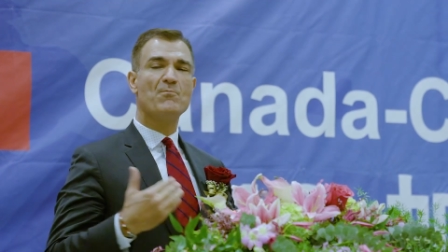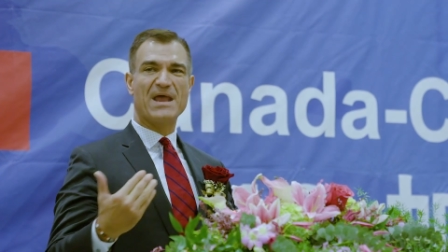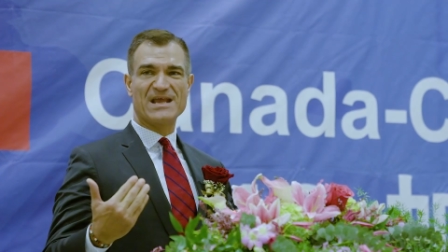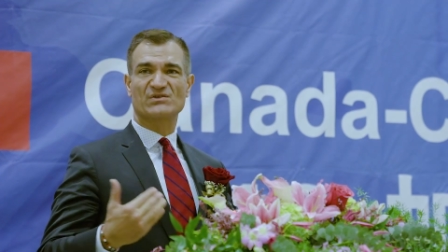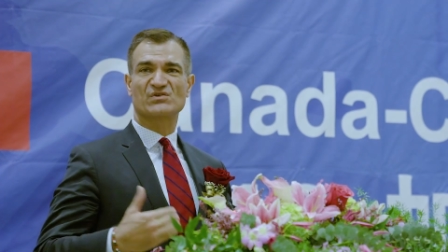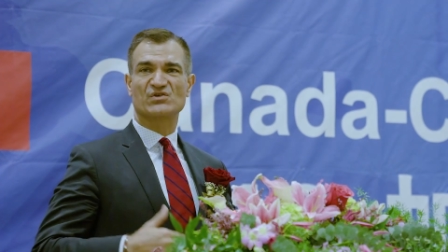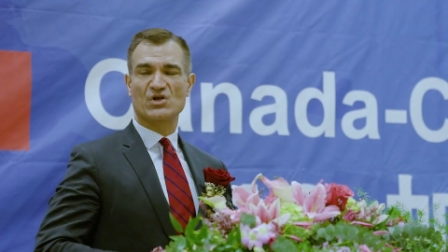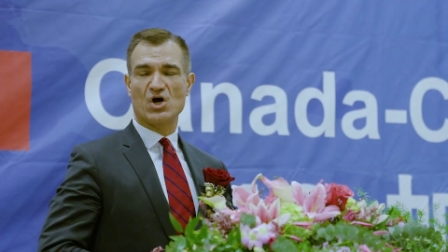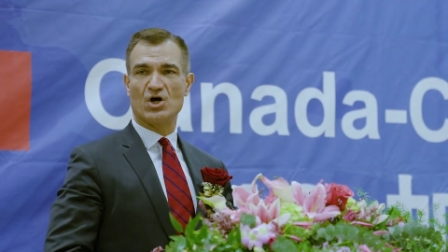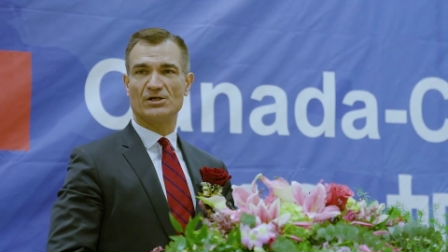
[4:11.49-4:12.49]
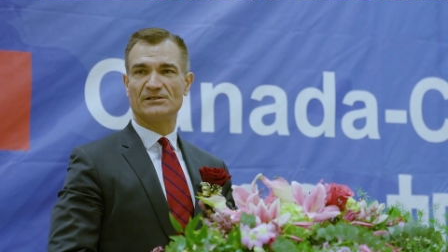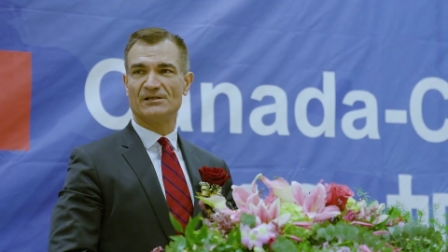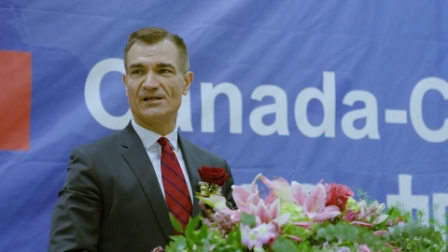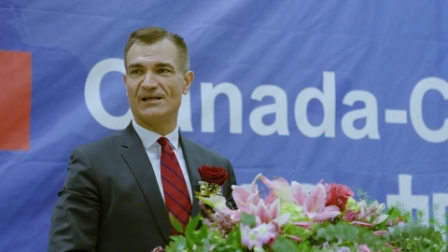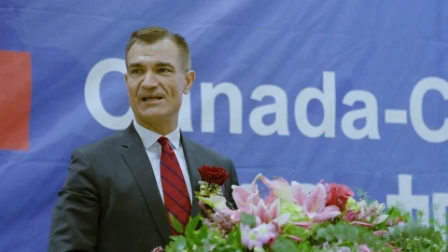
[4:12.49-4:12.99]
based on
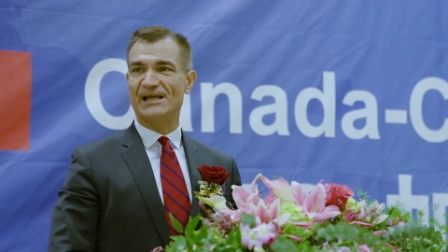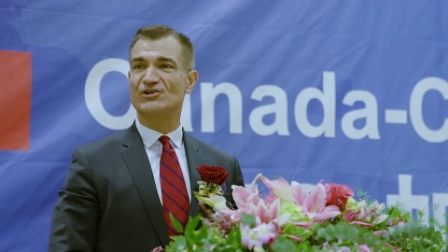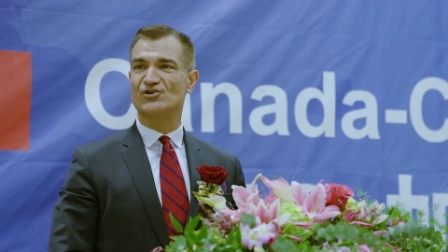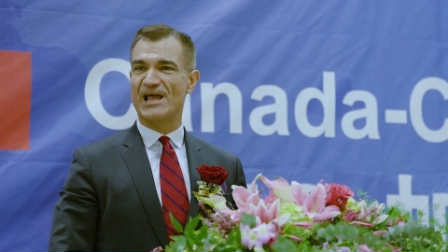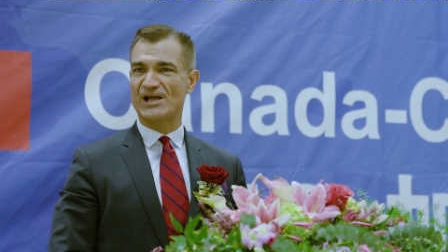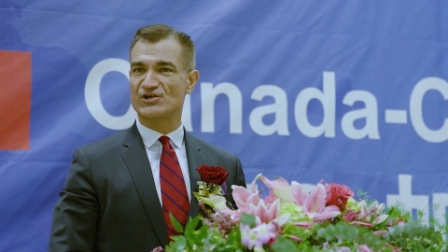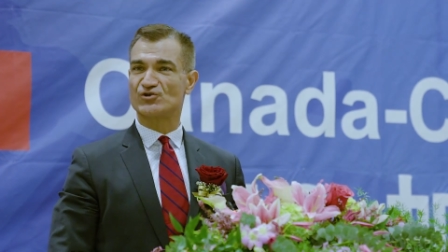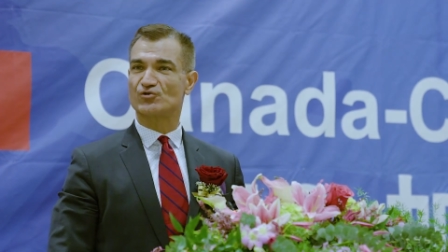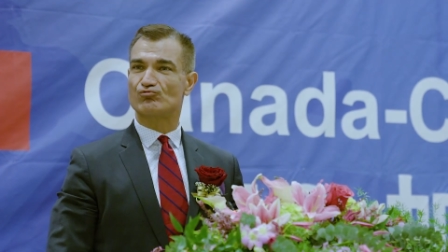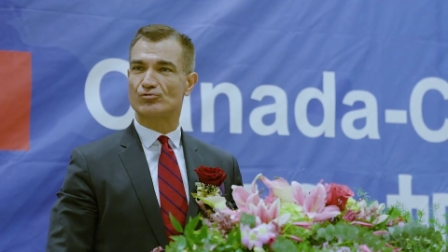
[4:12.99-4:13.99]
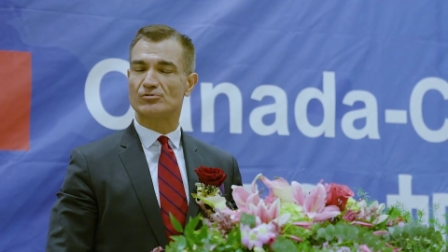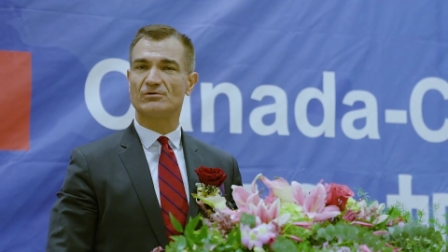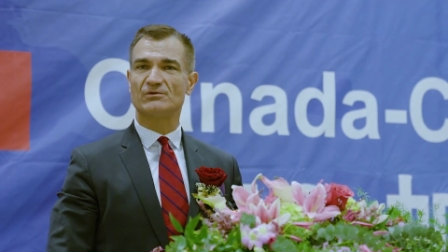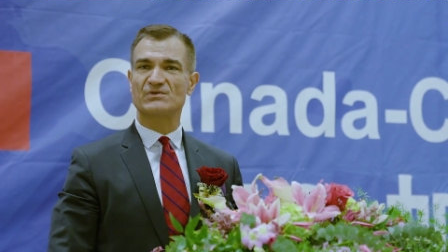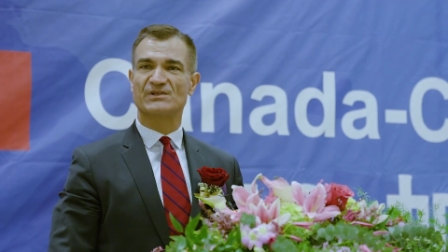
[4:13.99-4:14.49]
international
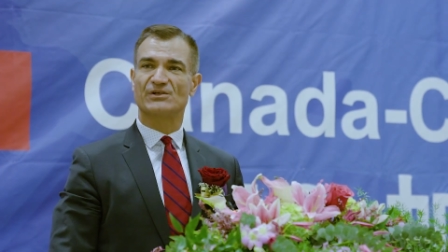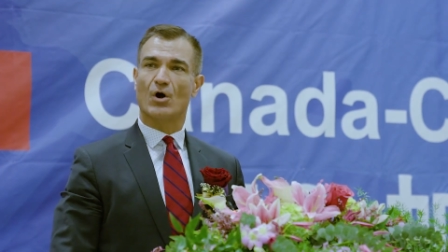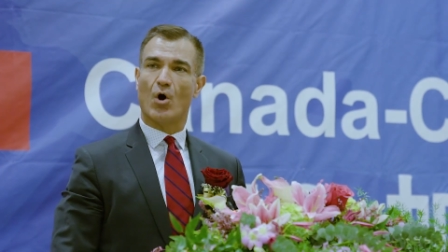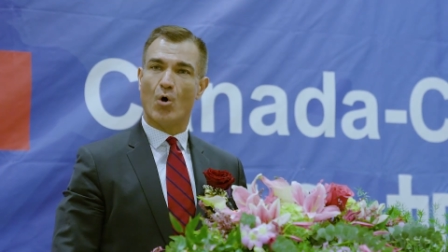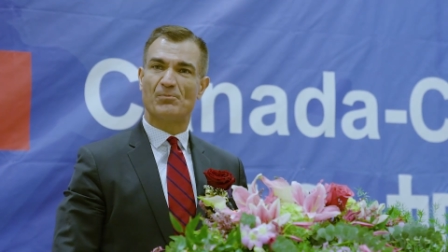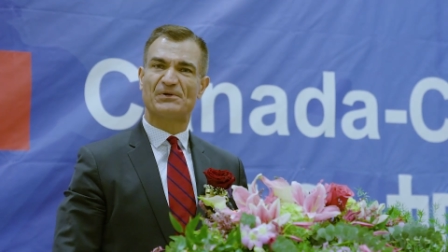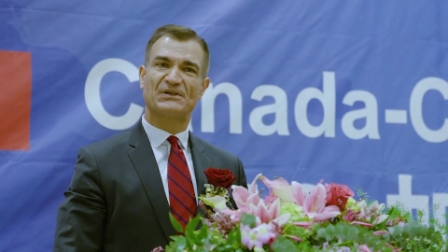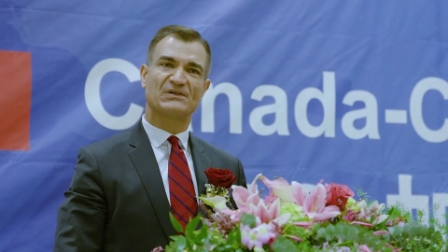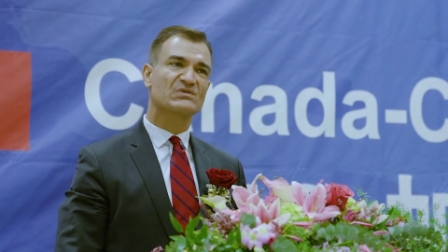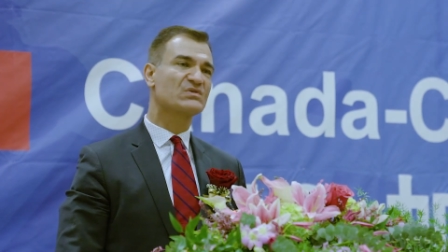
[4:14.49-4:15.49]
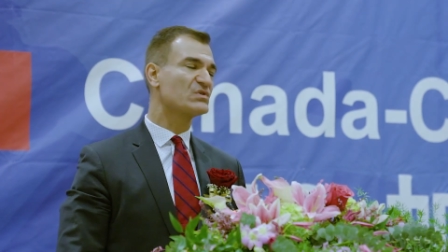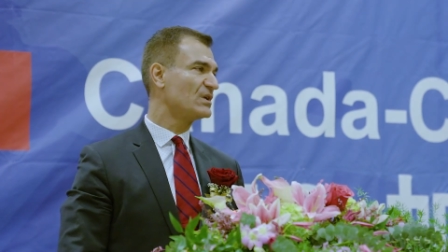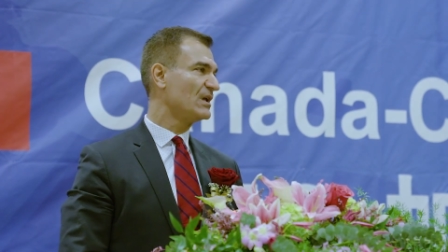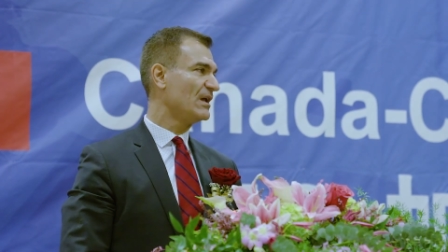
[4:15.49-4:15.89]
rules and openness.